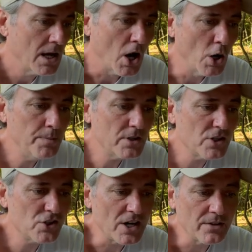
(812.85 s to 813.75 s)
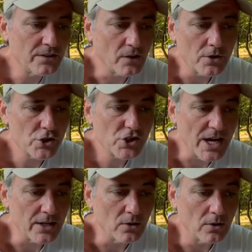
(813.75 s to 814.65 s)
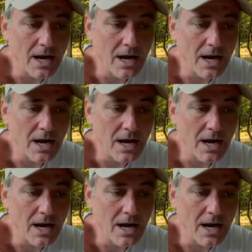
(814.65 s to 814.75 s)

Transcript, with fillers: Hope you can share this on your channel.